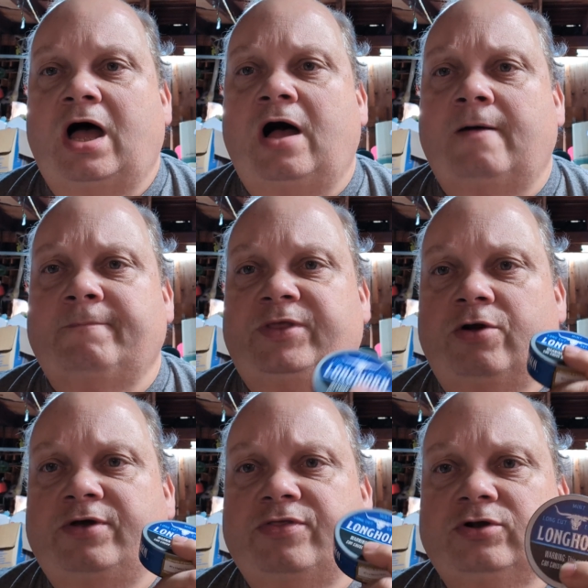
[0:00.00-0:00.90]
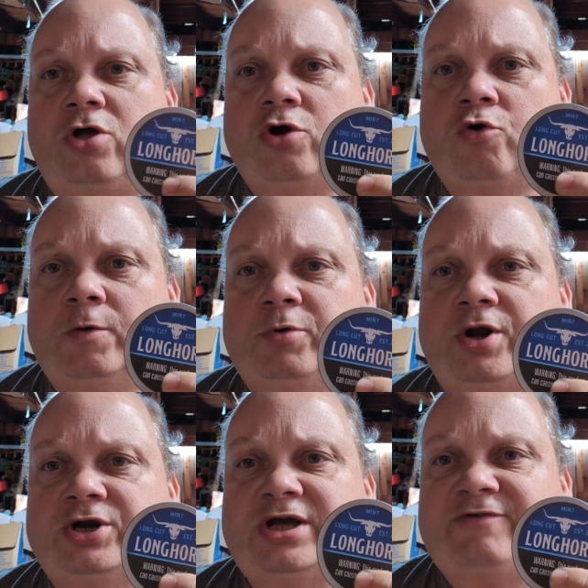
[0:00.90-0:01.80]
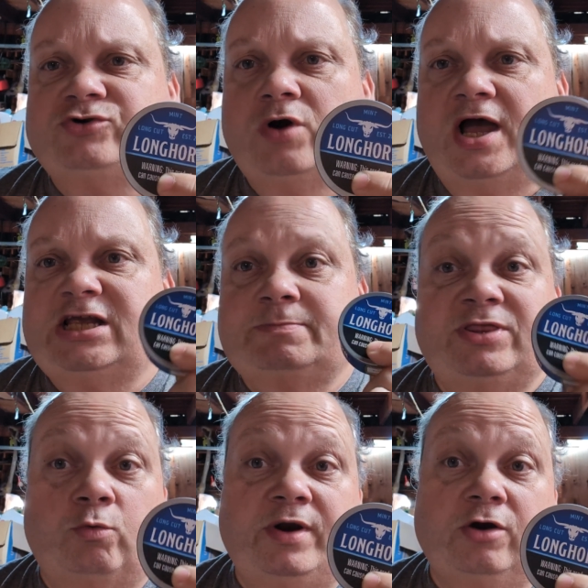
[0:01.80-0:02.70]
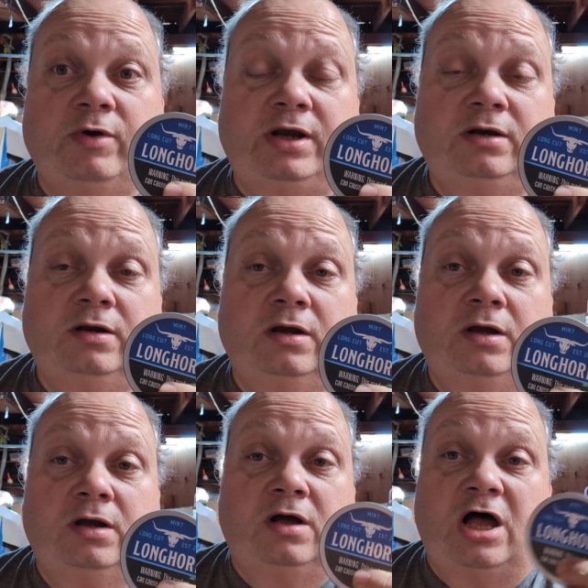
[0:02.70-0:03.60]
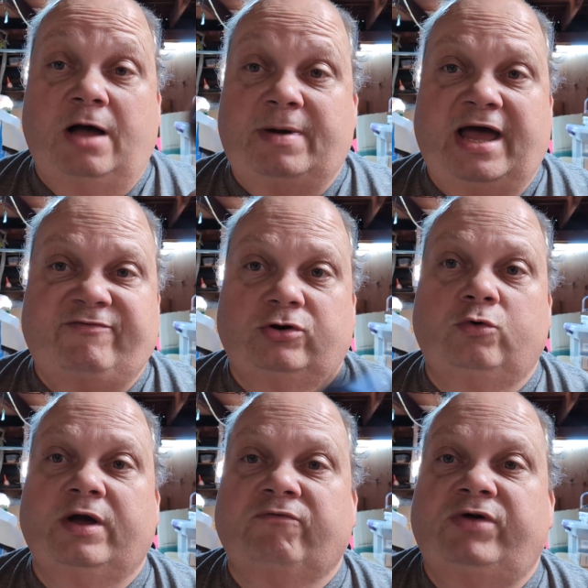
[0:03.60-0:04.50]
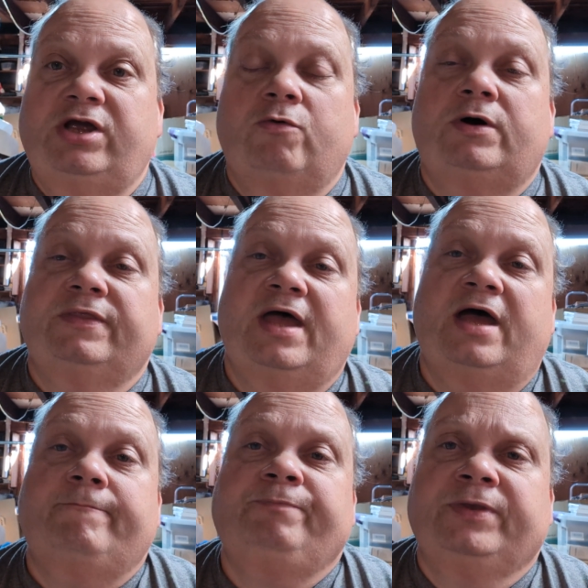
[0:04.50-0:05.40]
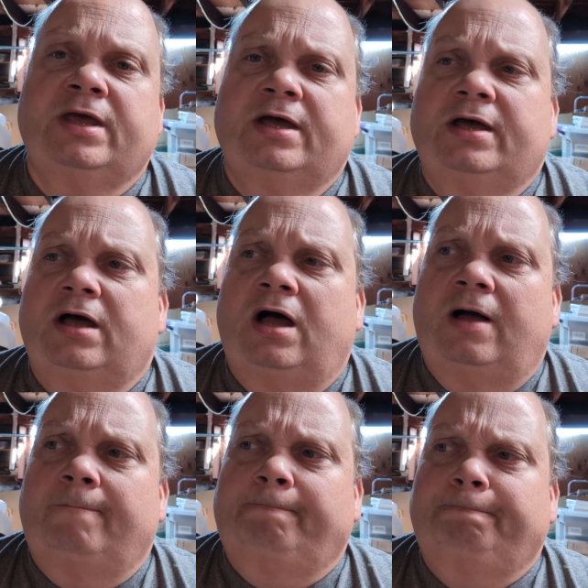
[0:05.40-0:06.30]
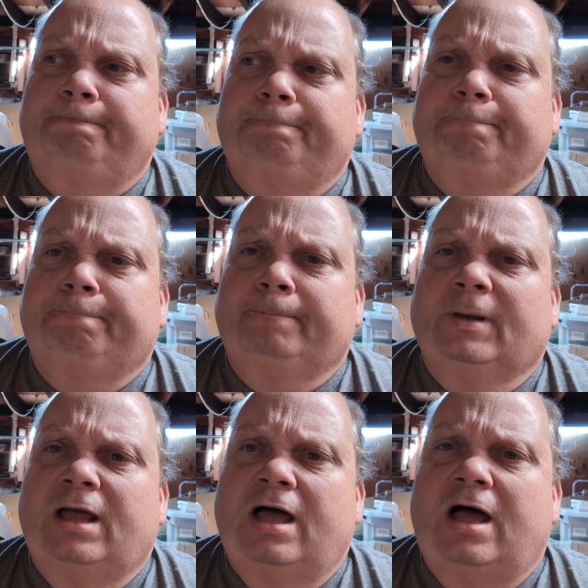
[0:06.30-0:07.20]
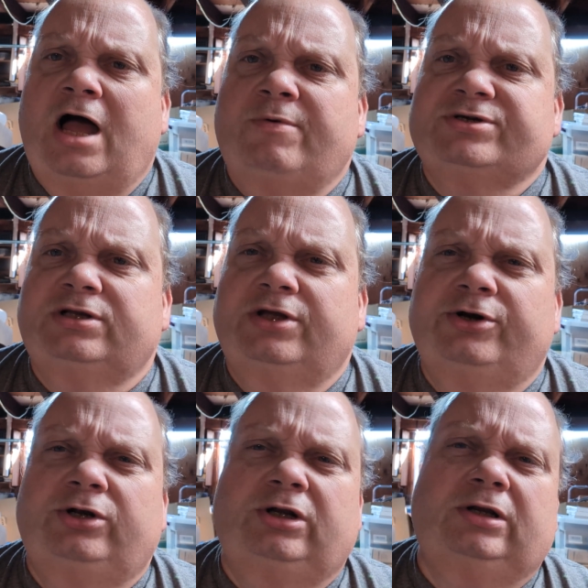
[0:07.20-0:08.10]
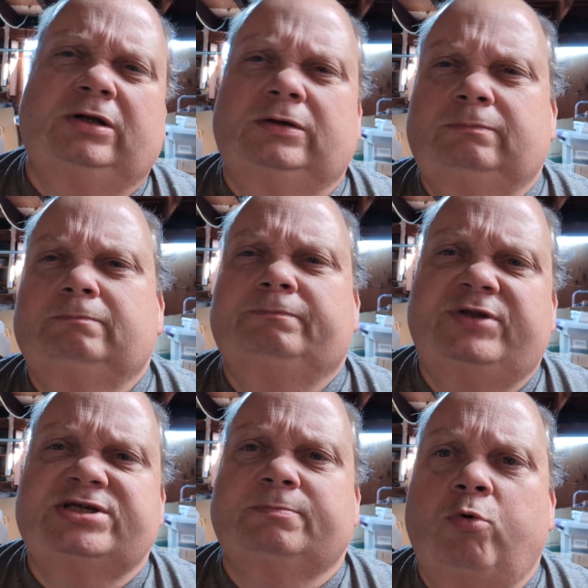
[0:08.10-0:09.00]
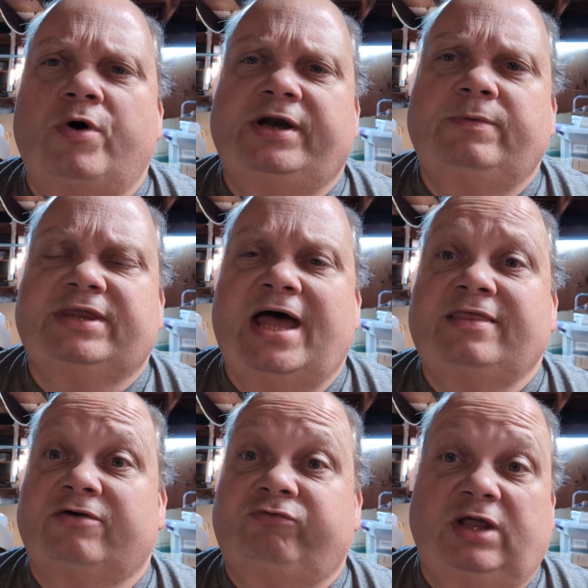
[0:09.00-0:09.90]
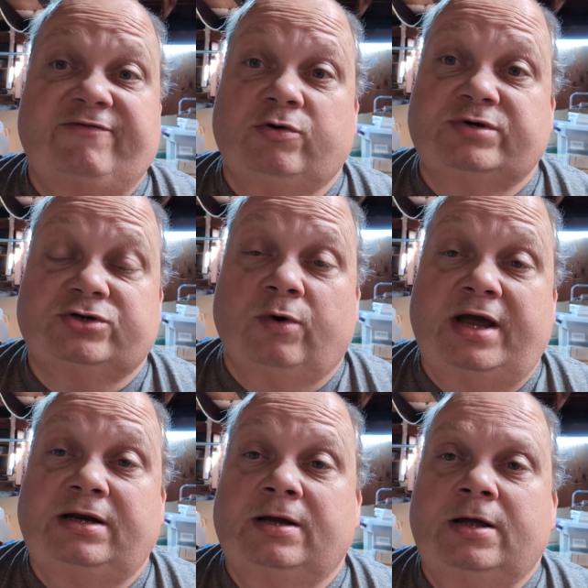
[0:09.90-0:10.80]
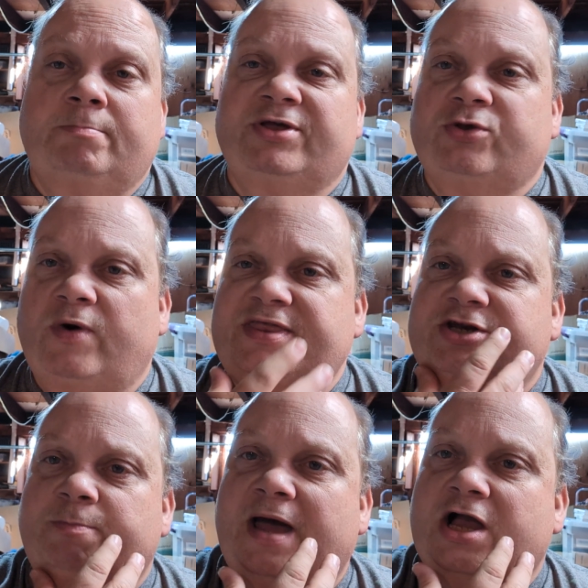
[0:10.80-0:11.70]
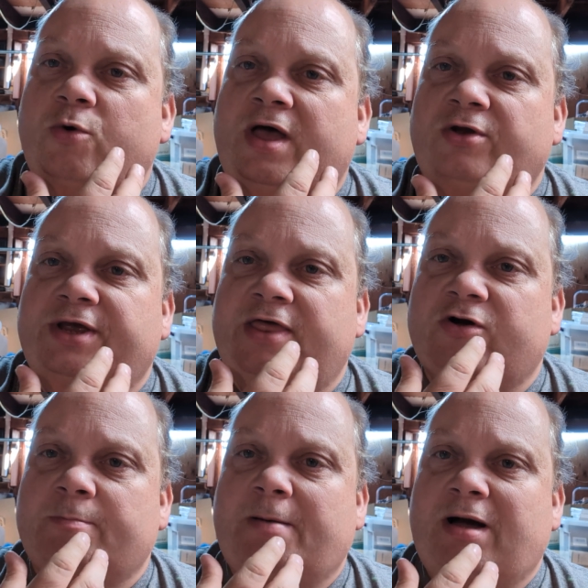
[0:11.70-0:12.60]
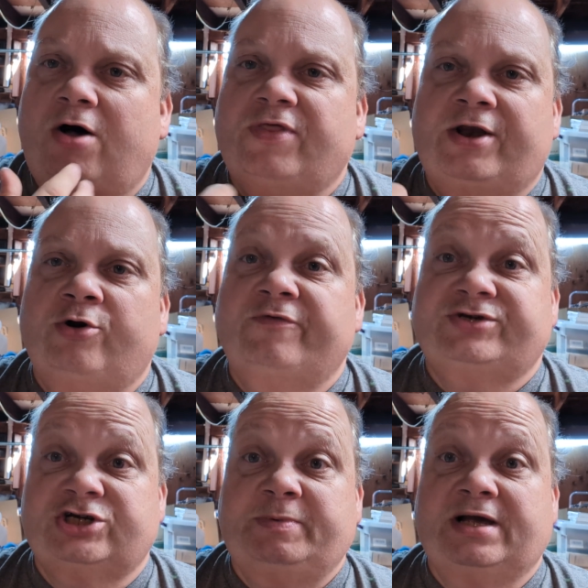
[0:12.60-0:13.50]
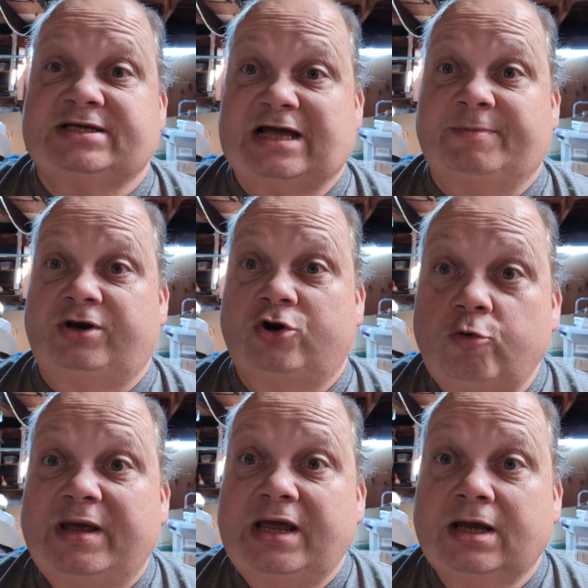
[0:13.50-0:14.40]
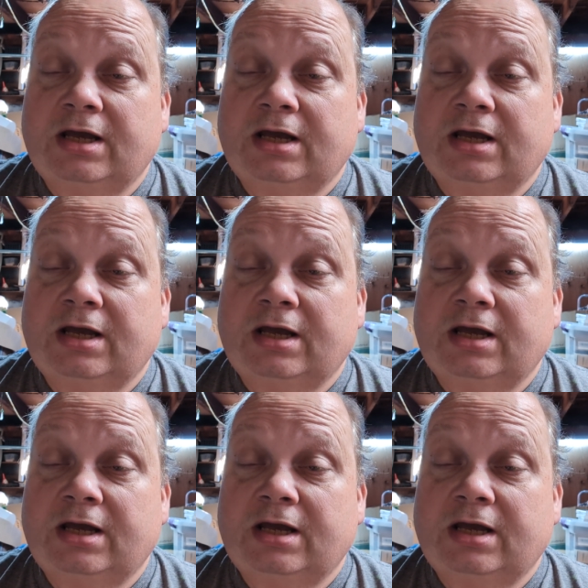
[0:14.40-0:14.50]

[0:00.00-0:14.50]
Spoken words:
the only other Longhorn product I have tried has been the wintergreen. I have a quick video on that. I was a little disappointed with that. The flavor was great, but the way the tobacco held together in my mouth, I don't know if it's just because I'm a newbie